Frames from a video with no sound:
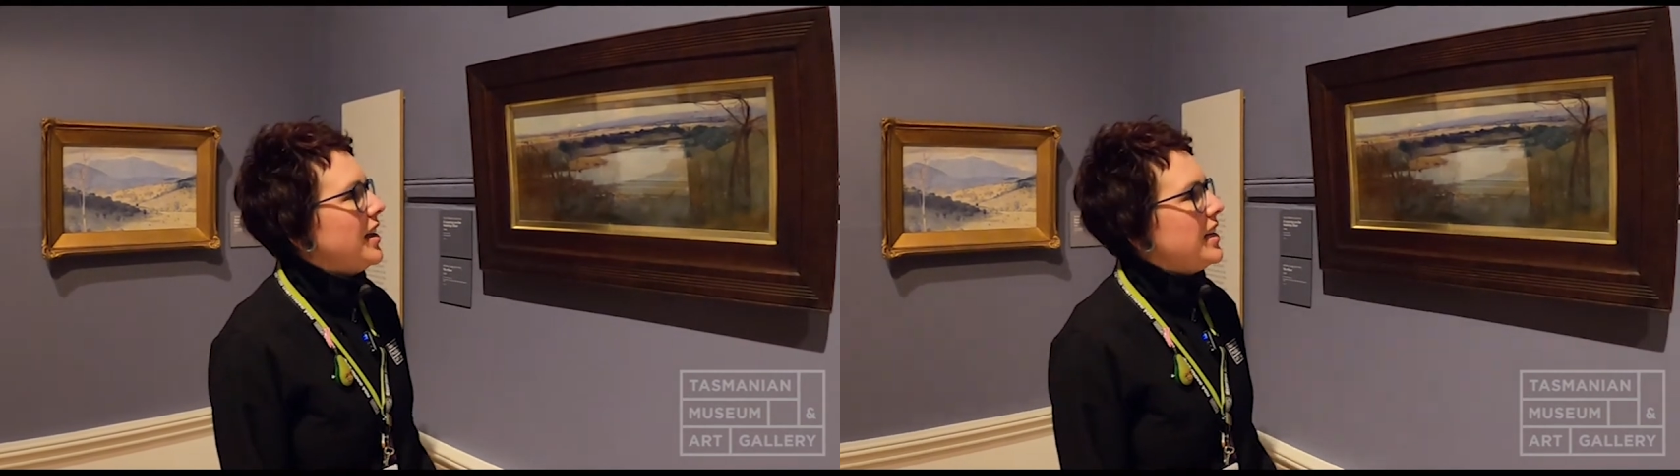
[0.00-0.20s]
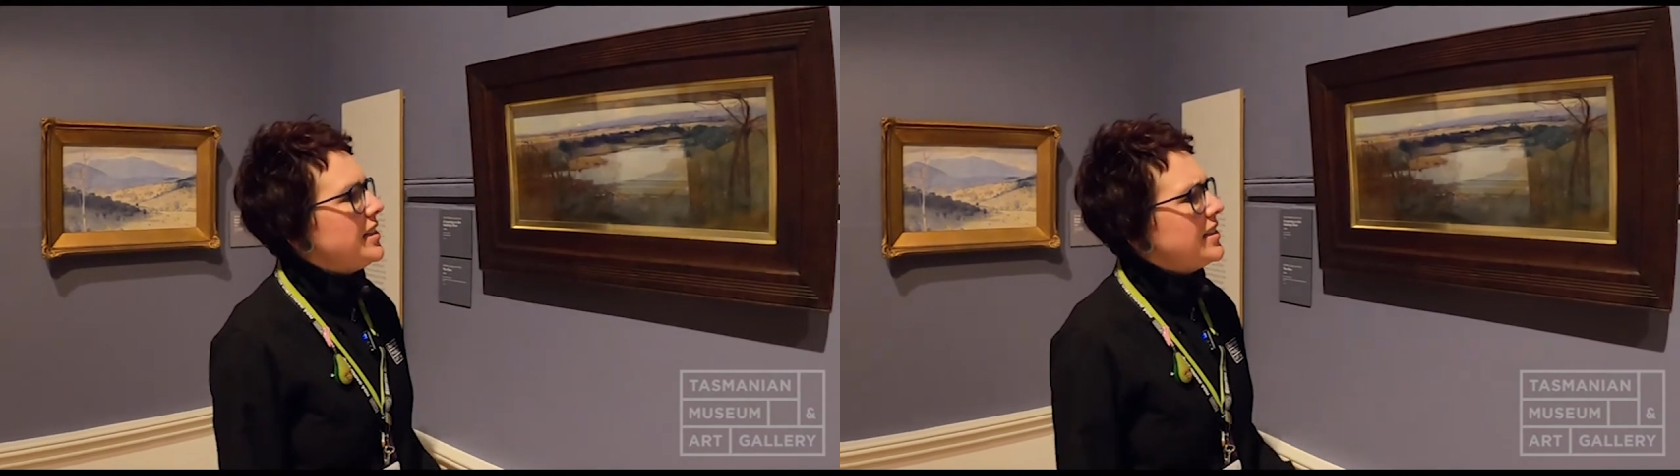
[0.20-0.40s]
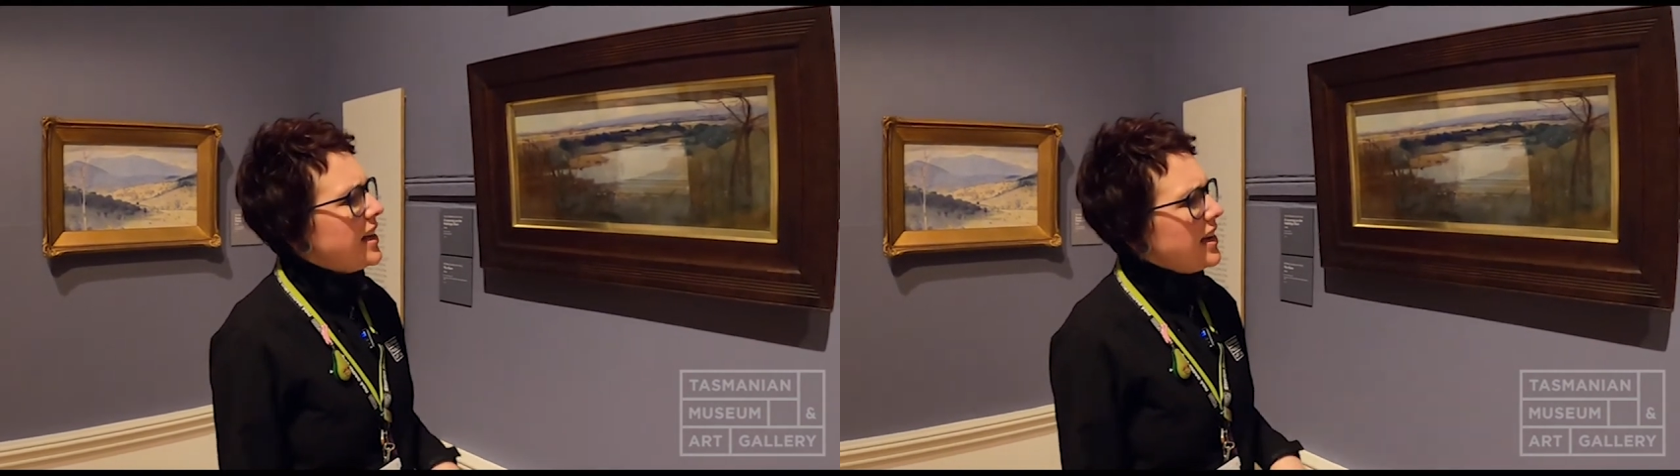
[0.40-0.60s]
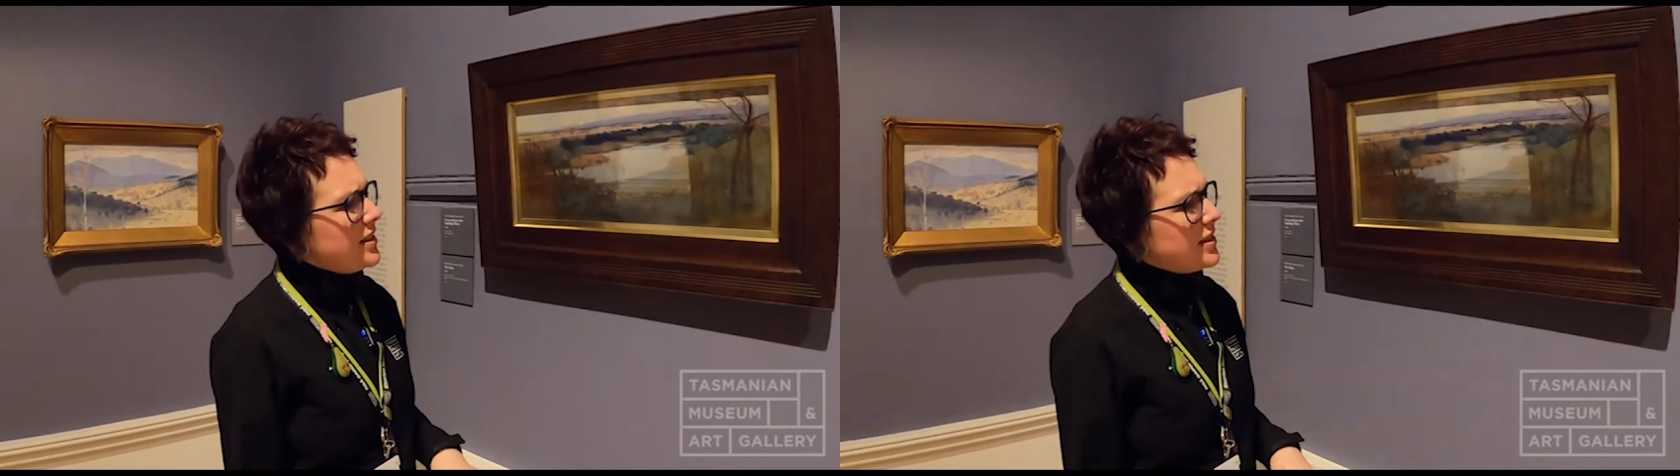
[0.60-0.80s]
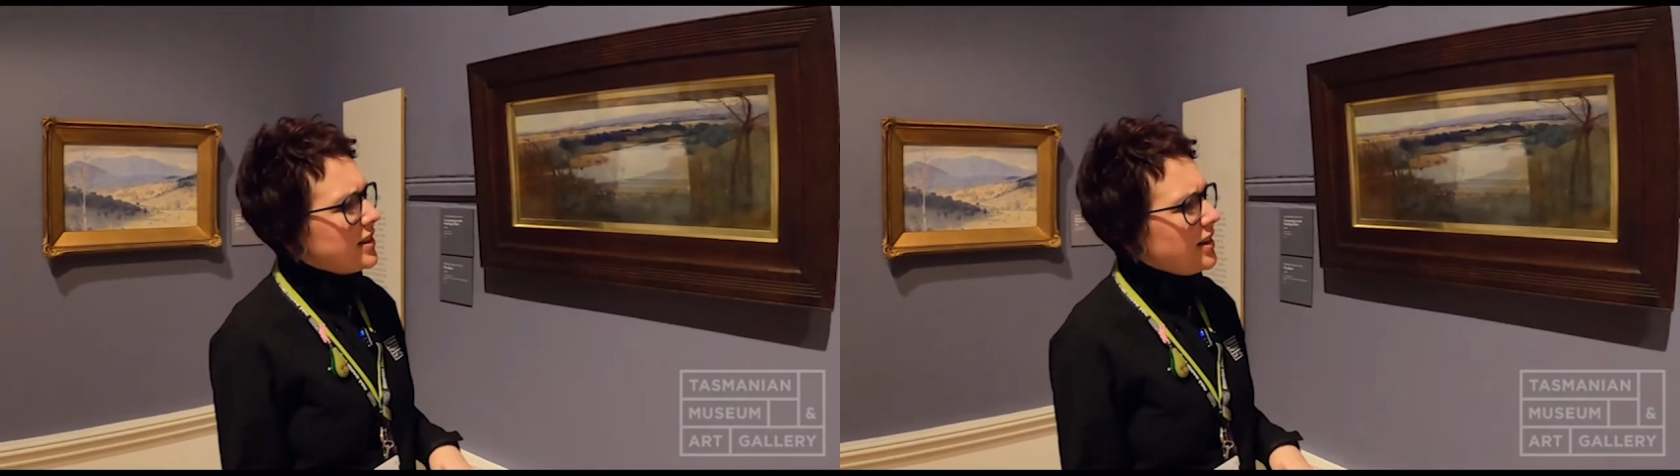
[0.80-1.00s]
He
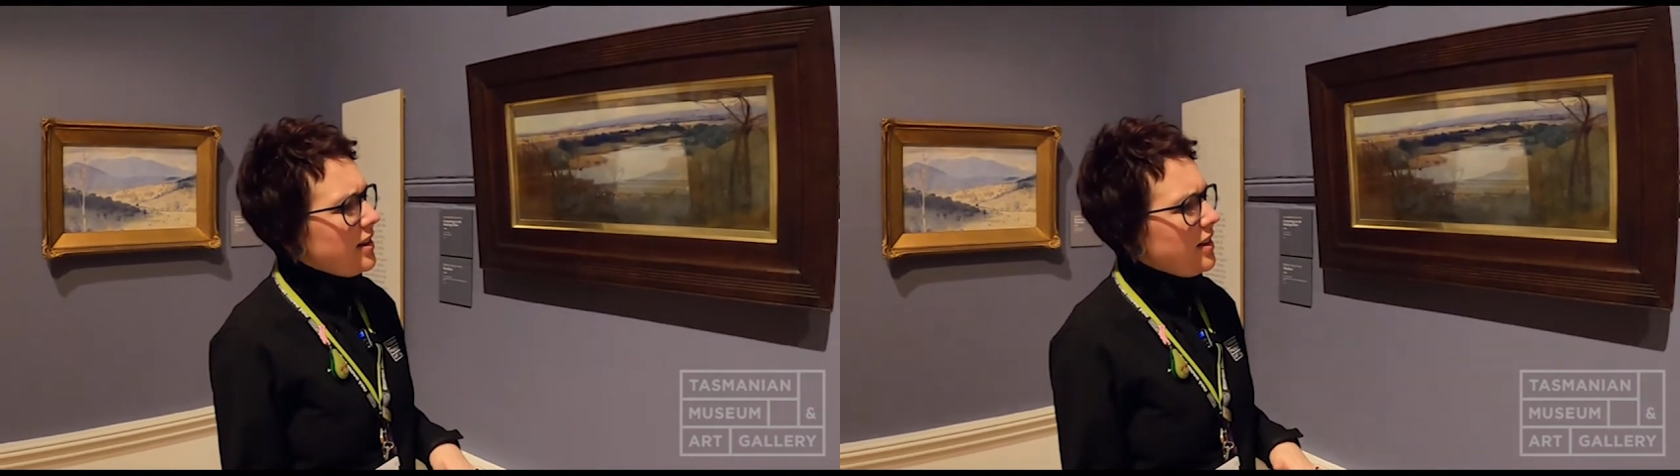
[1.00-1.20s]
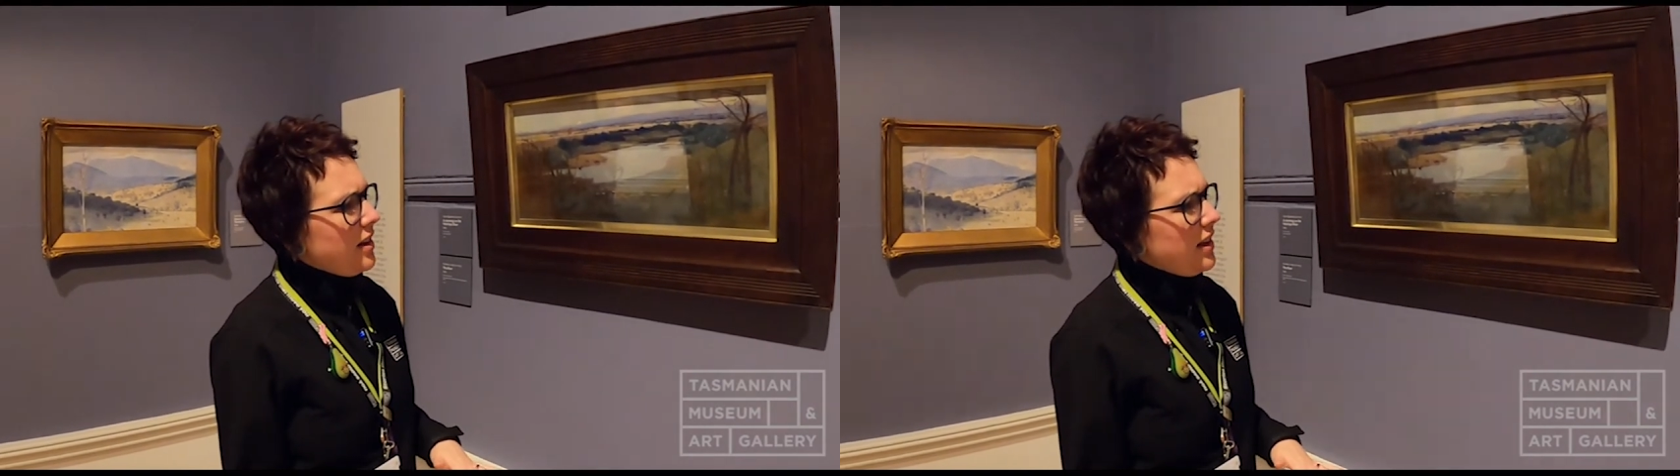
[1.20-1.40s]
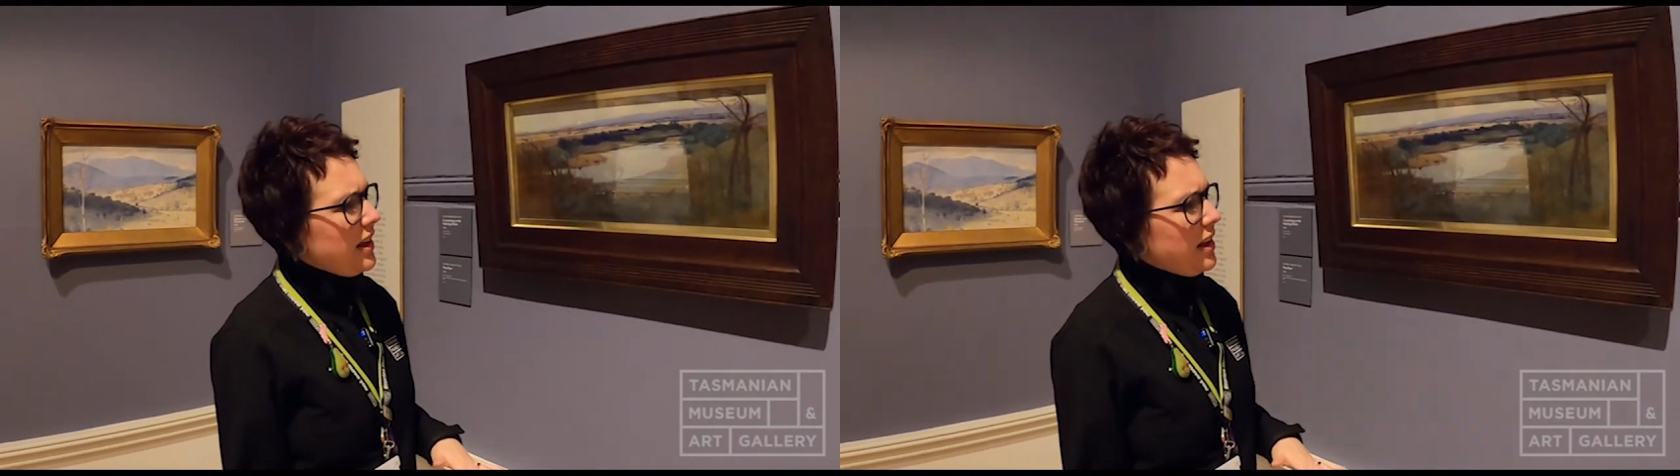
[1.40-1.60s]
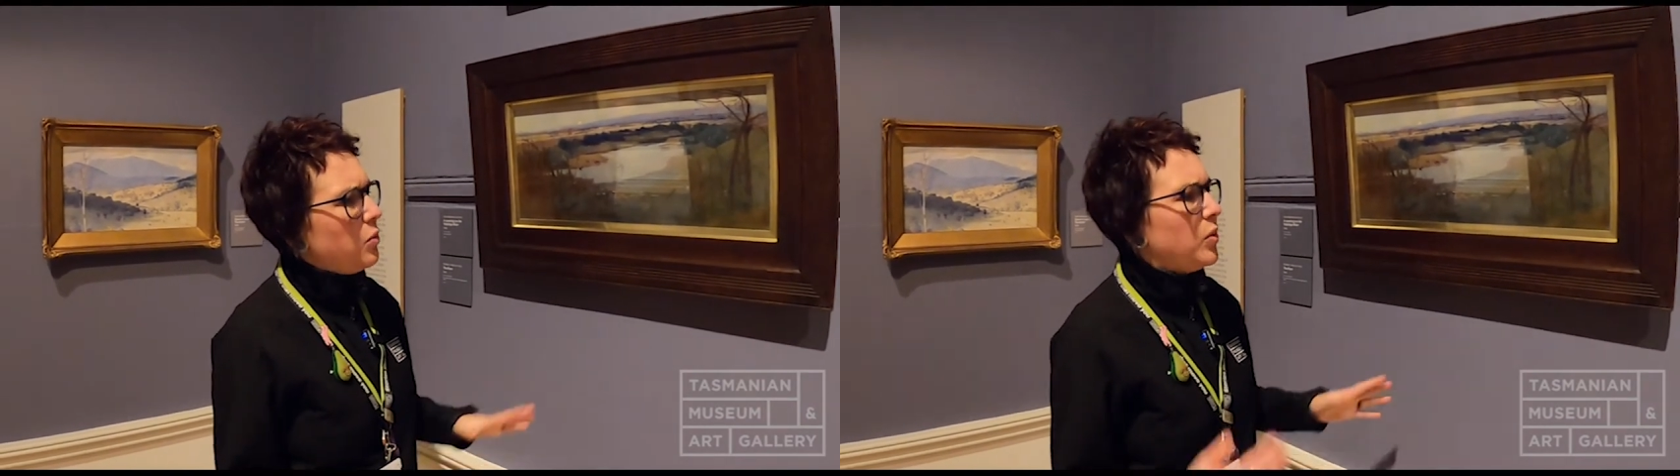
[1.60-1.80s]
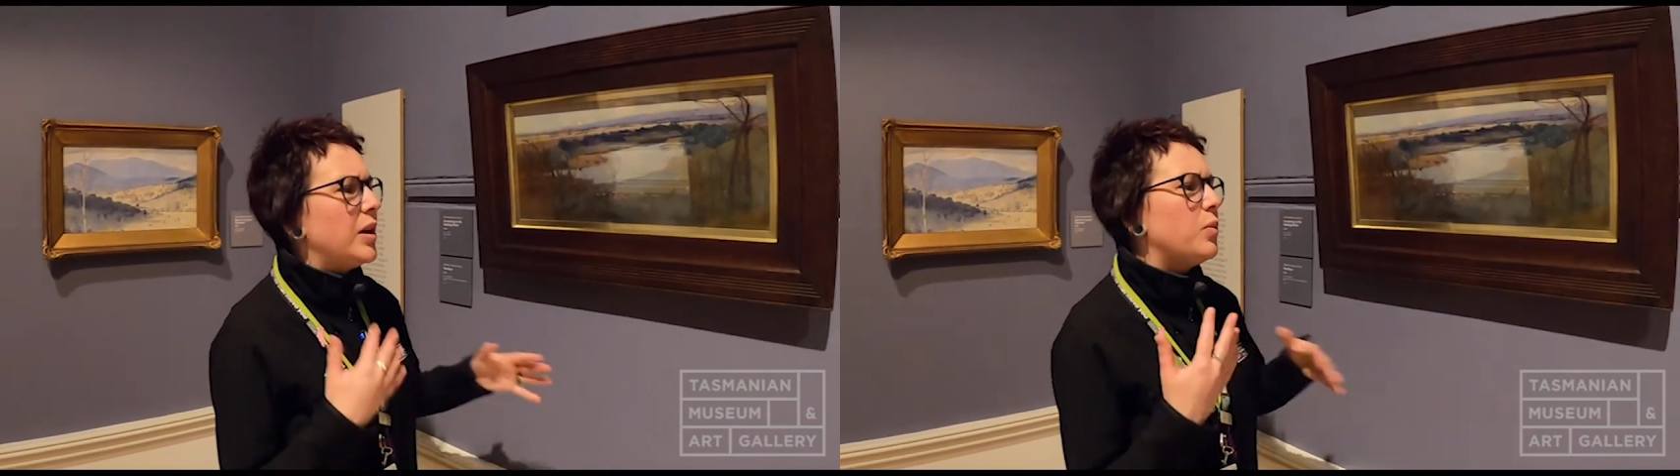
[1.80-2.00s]
said, in
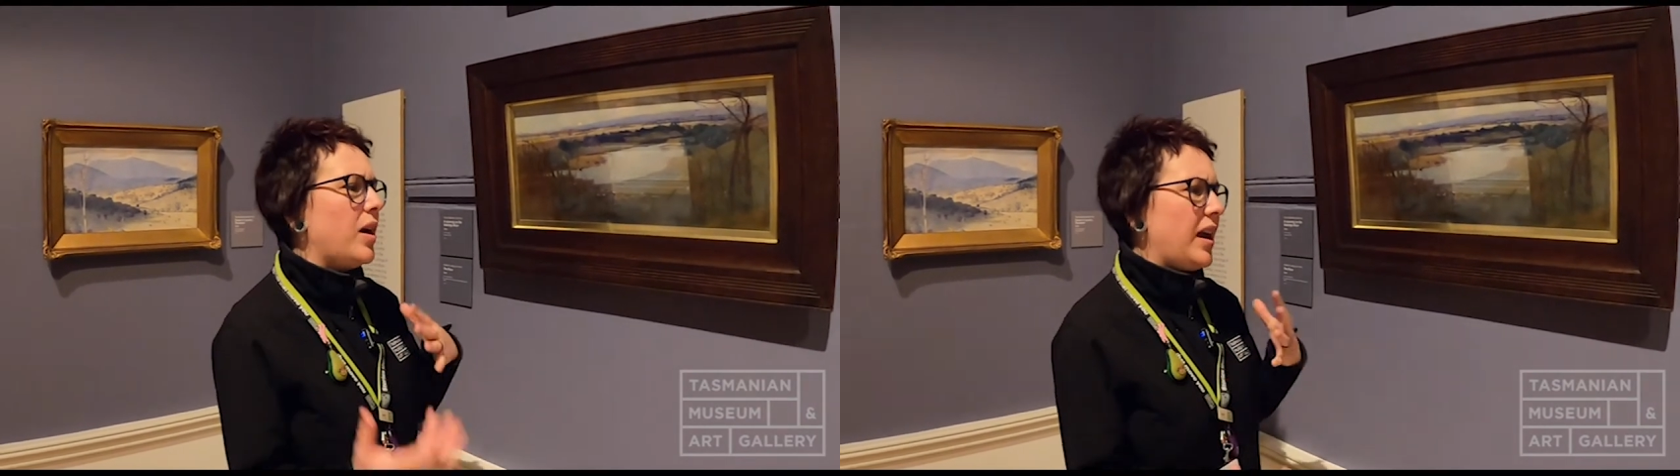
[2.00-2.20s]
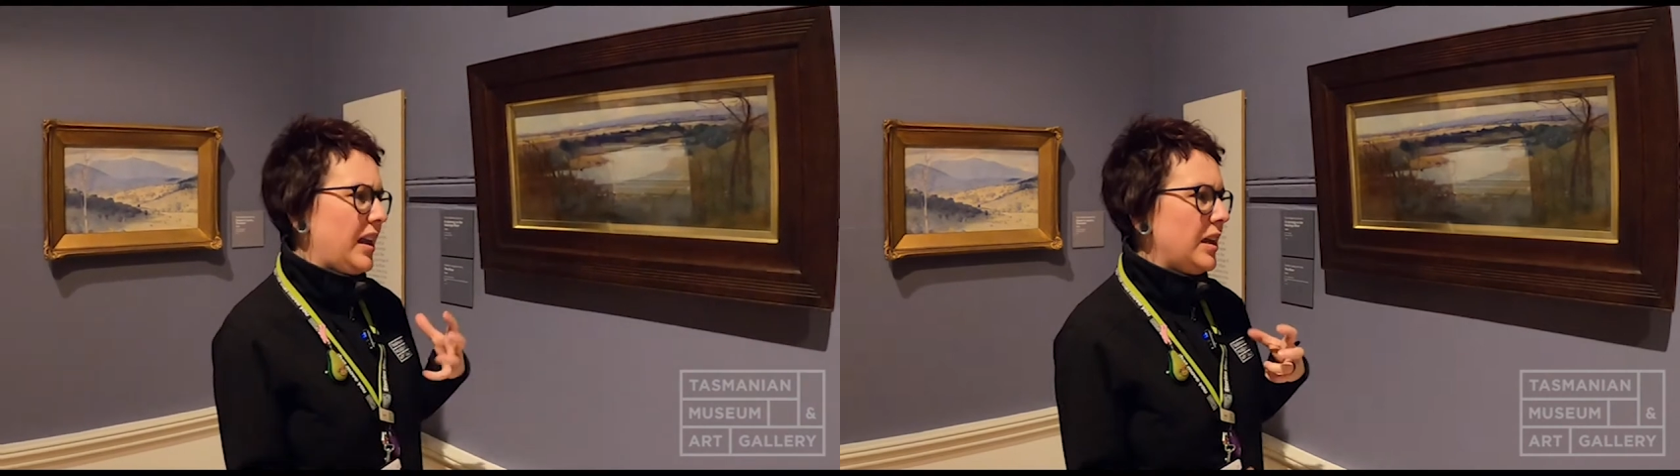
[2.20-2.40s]
a weird way,